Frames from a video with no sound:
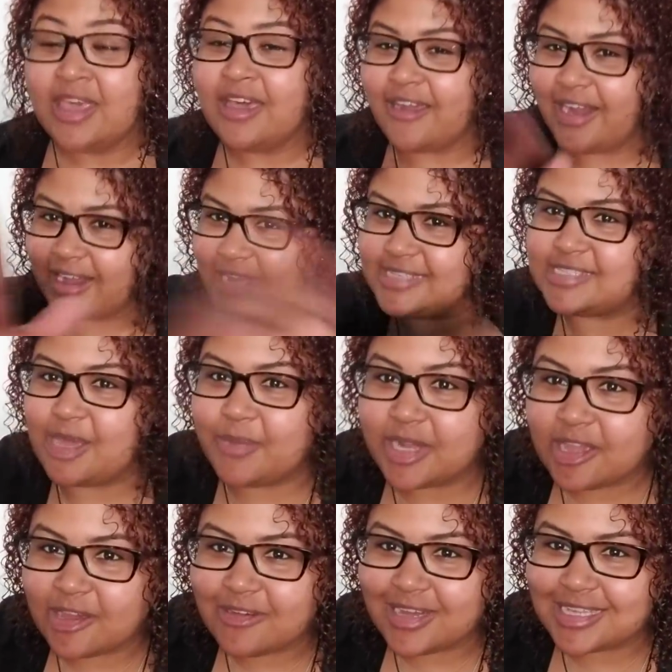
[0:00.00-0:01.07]
All right, guys. I'm going
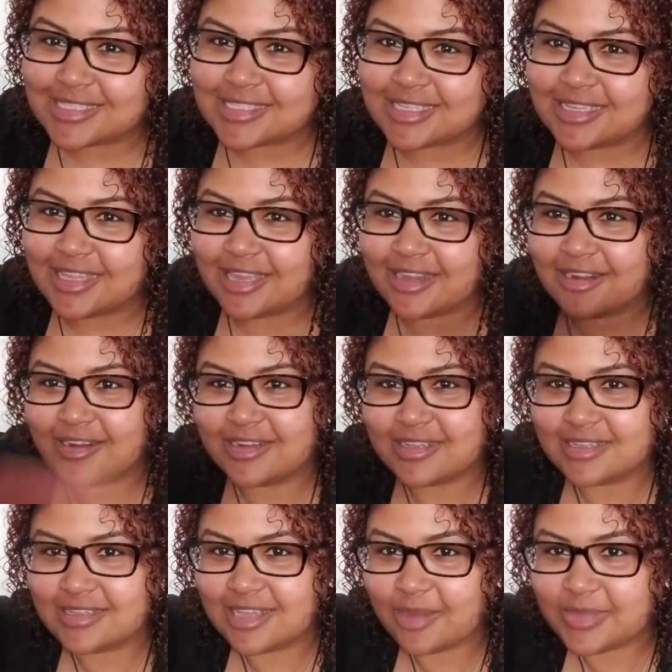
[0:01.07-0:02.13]
to go. I'll see you later.
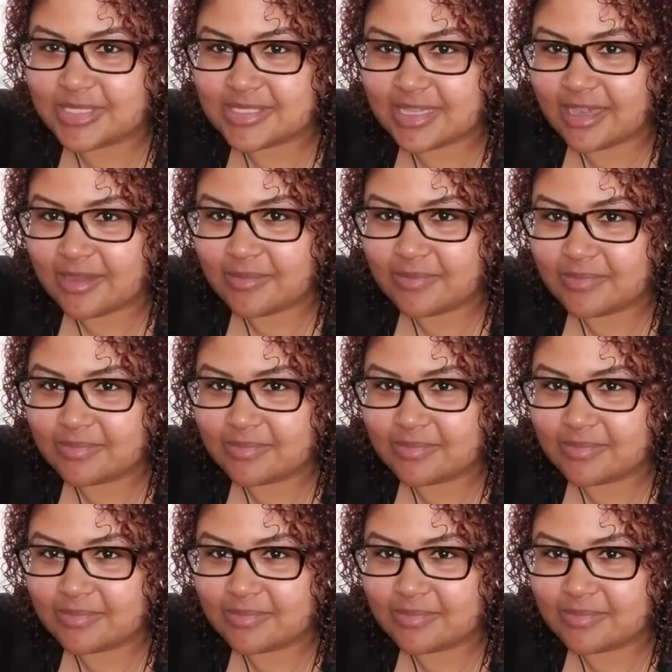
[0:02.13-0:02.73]
Namaste.